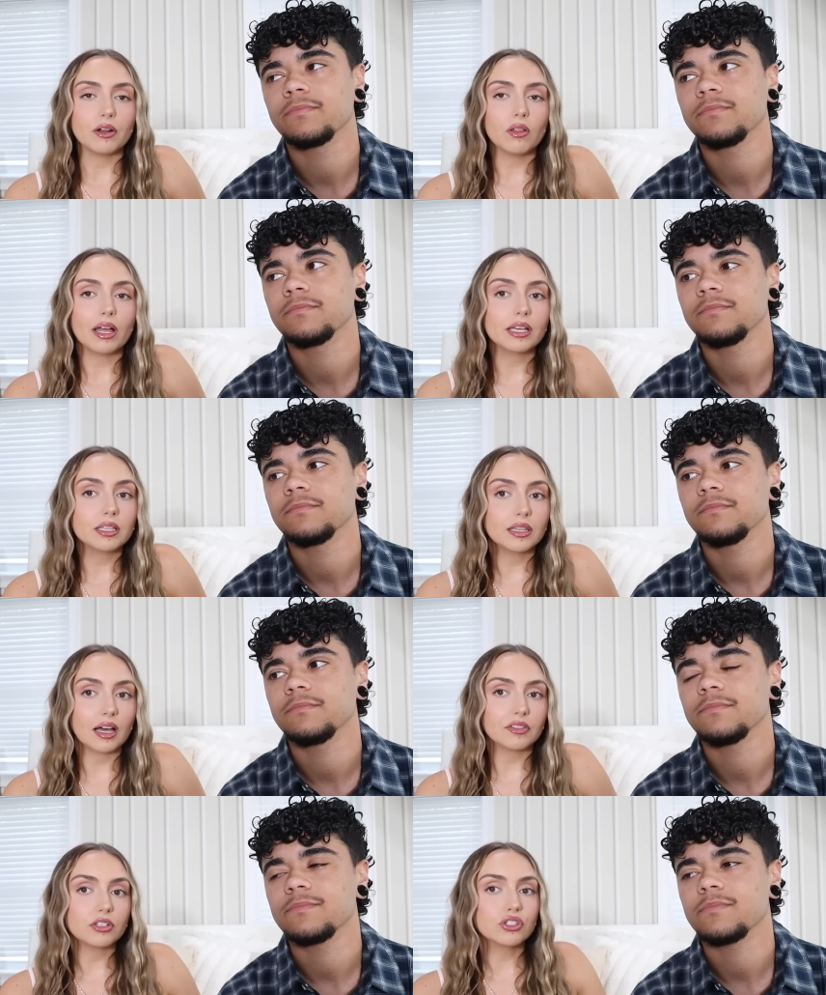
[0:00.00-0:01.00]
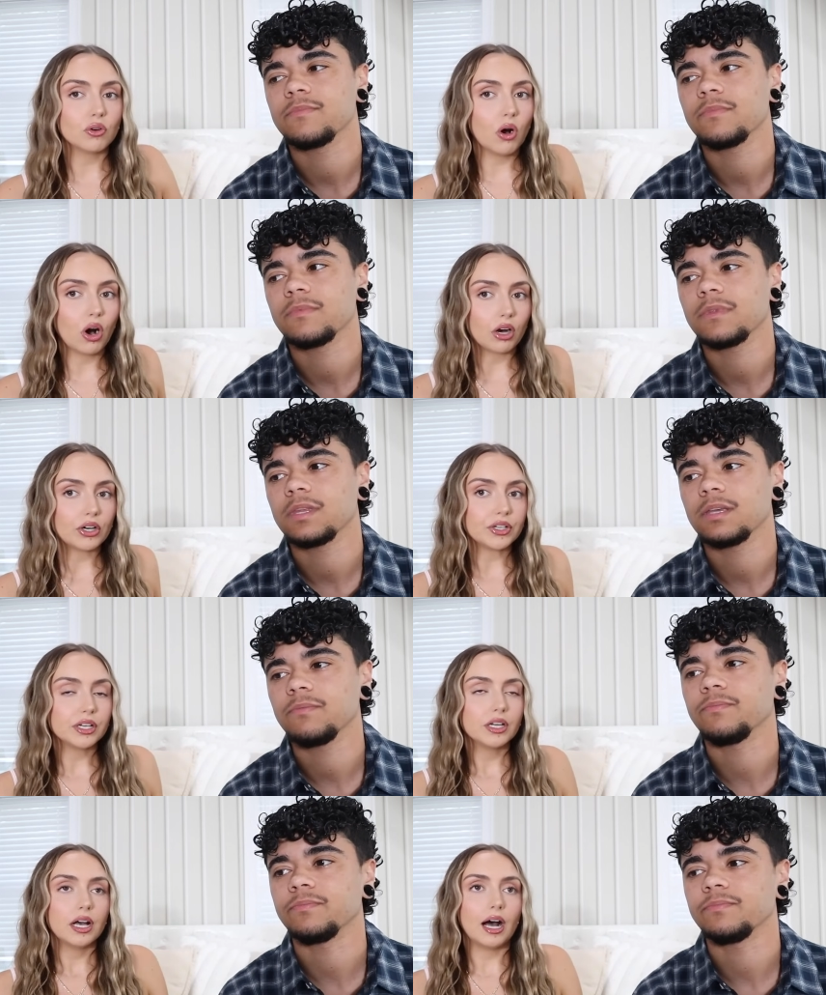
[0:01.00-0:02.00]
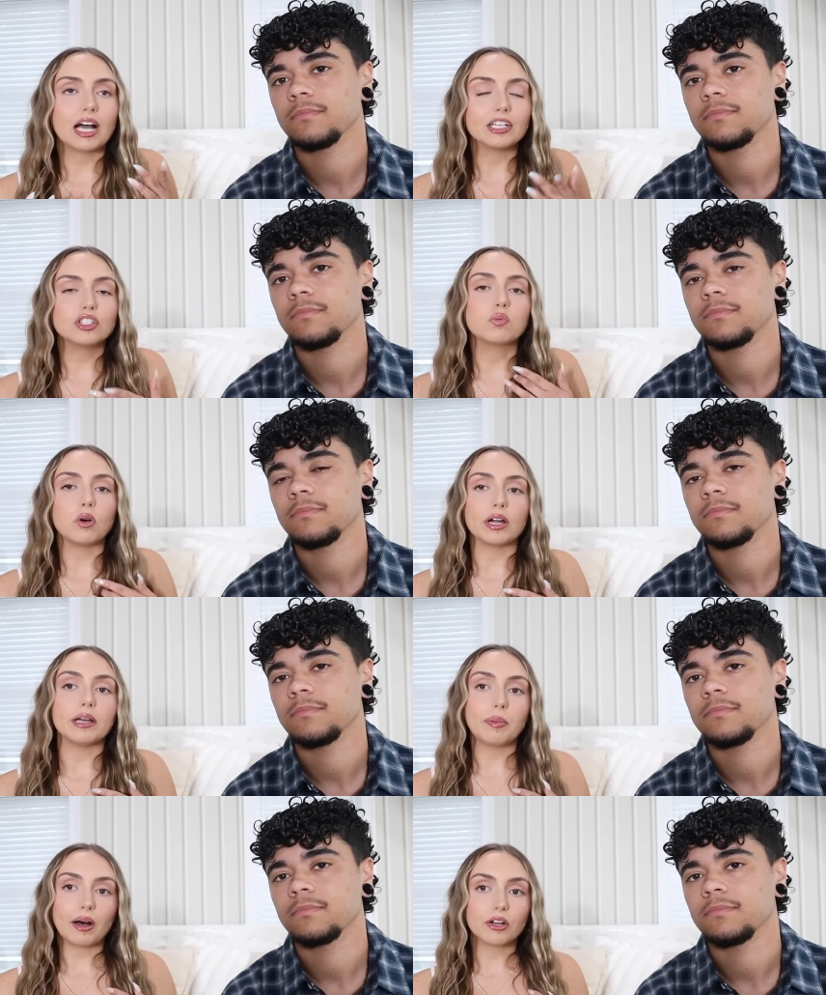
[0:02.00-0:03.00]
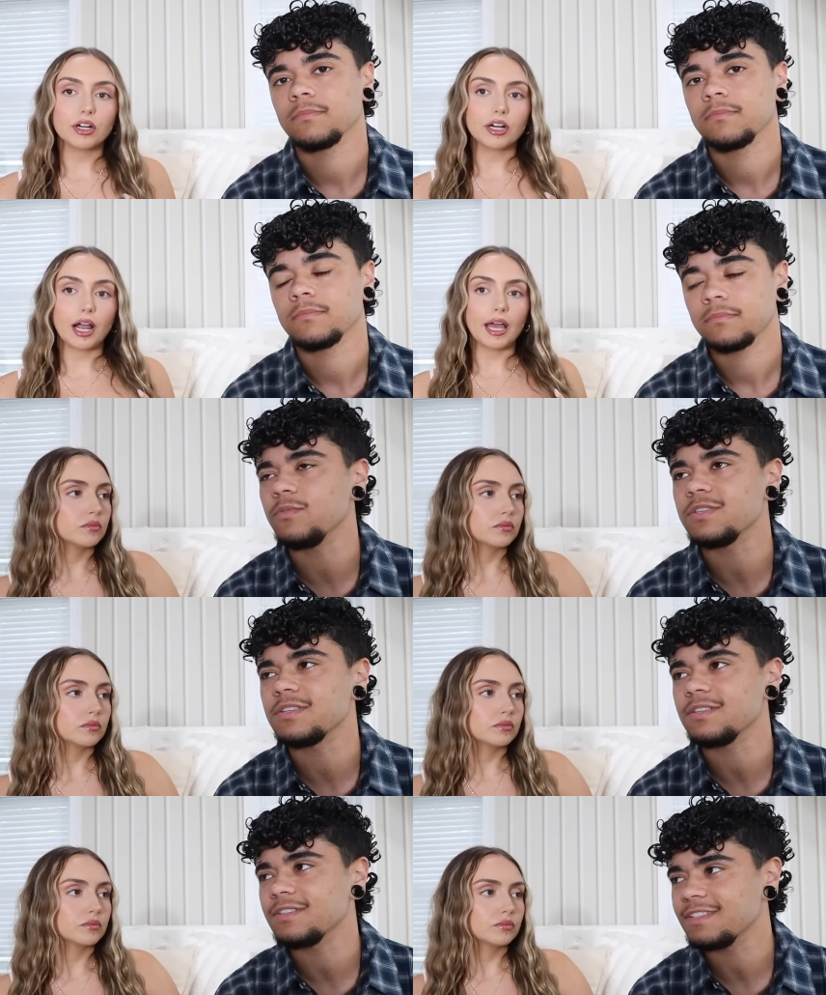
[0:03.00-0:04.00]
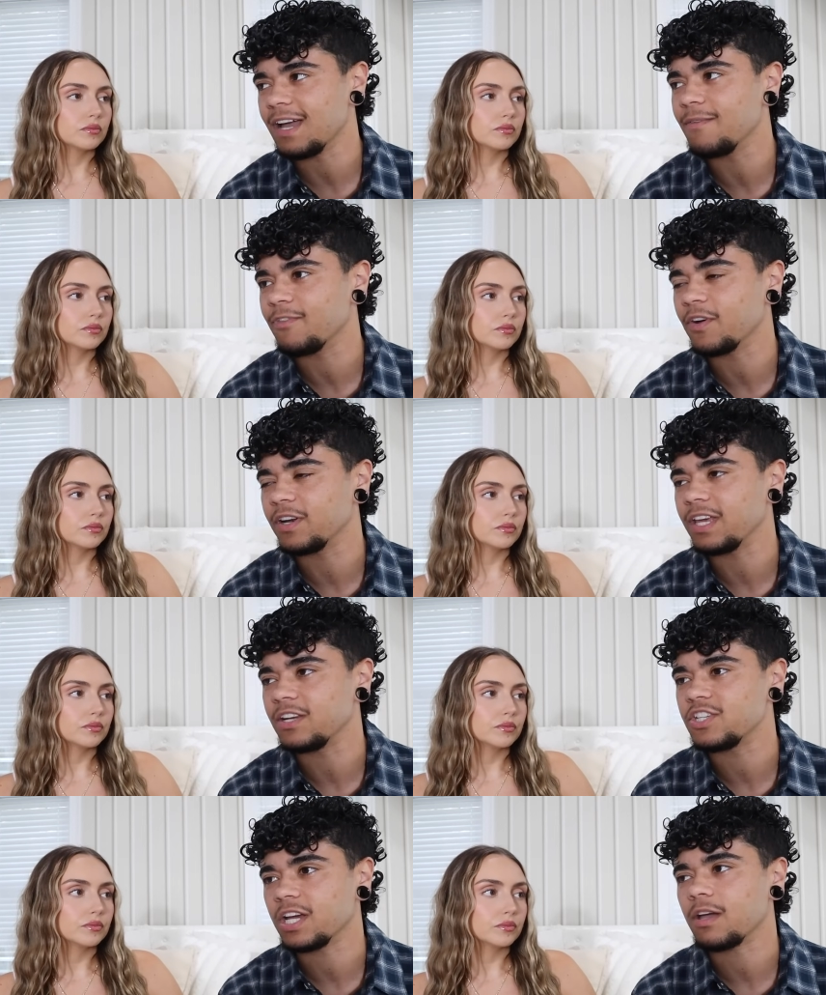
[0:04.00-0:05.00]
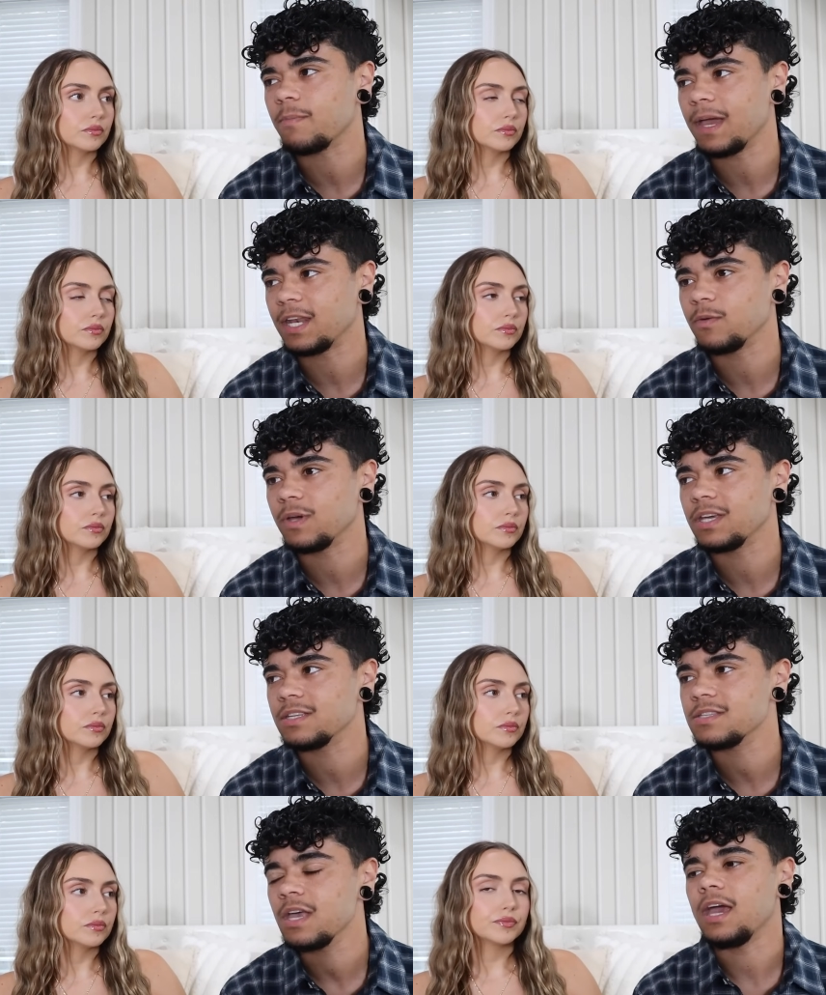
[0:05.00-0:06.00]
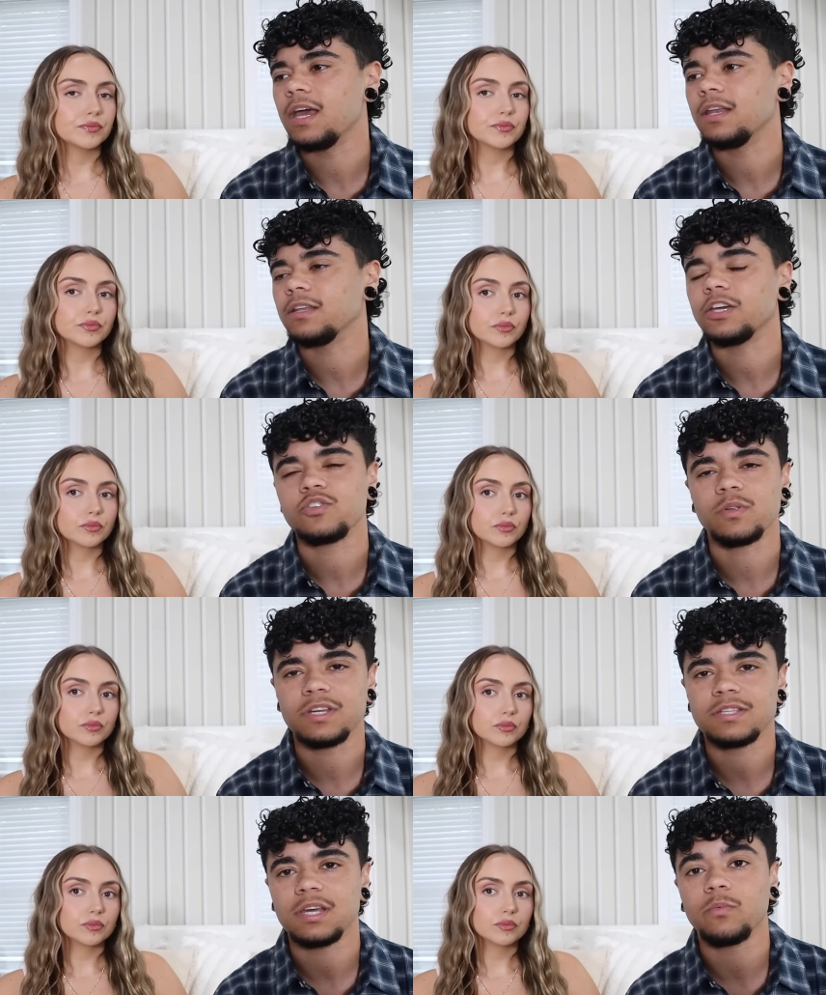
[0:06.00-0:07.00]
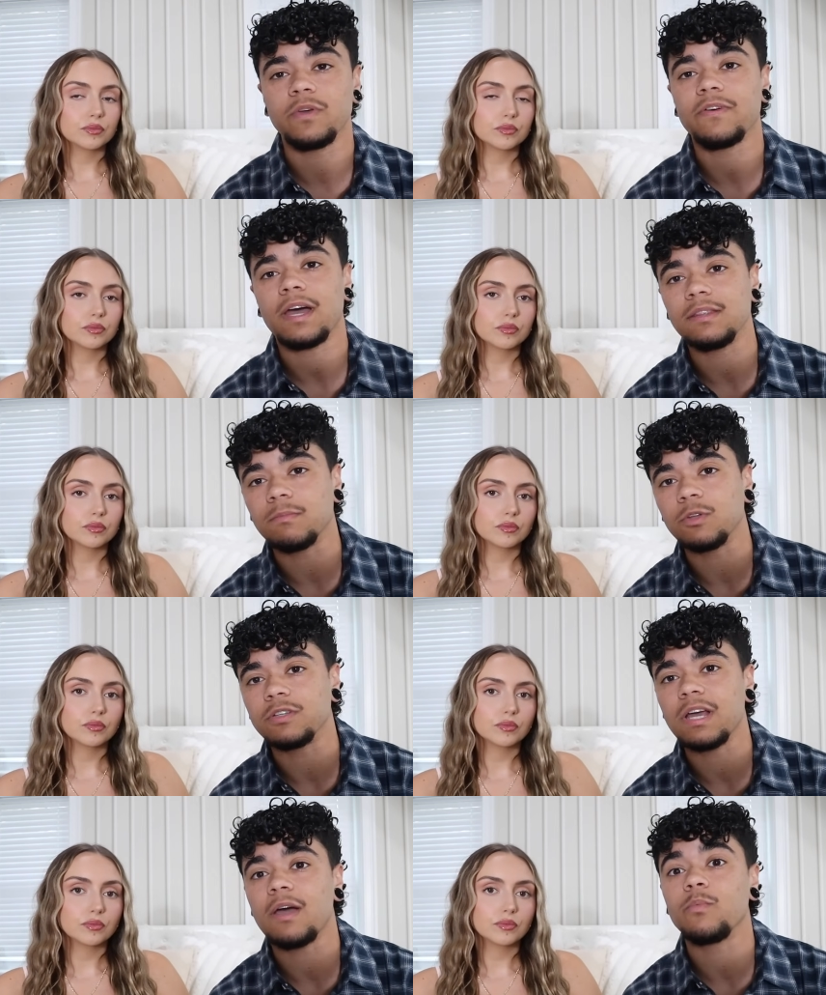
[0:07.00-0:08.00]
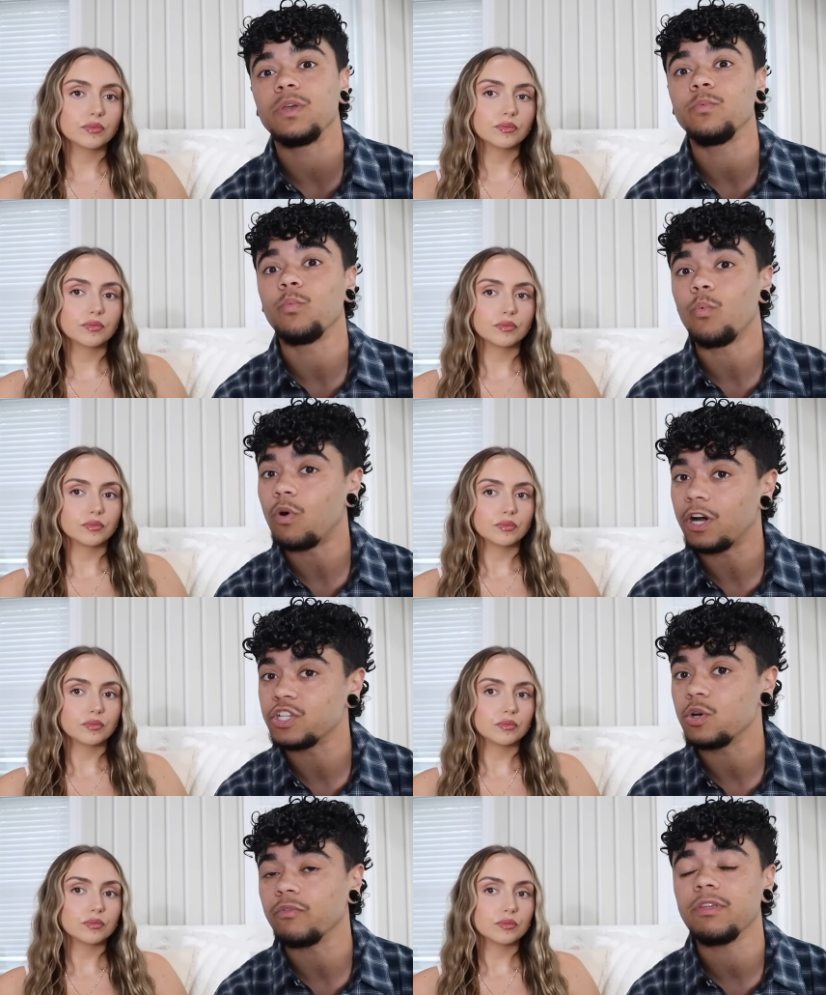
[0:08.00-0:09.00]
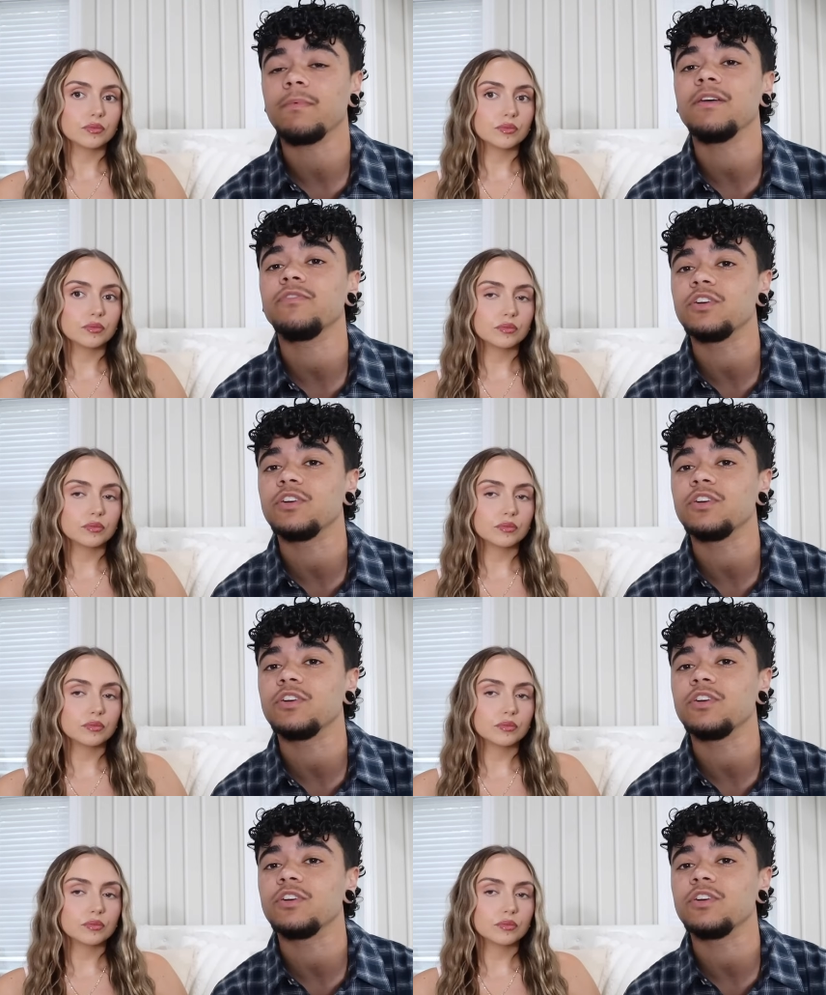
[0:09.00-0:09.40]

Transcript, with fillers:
Speaker 1: I don't like that they're so hard. Mm. I just worry about her.
Speaker 2: It was time for her to get a checkup, anyways. And like Julia said, we've had them looked at. We watch over them. If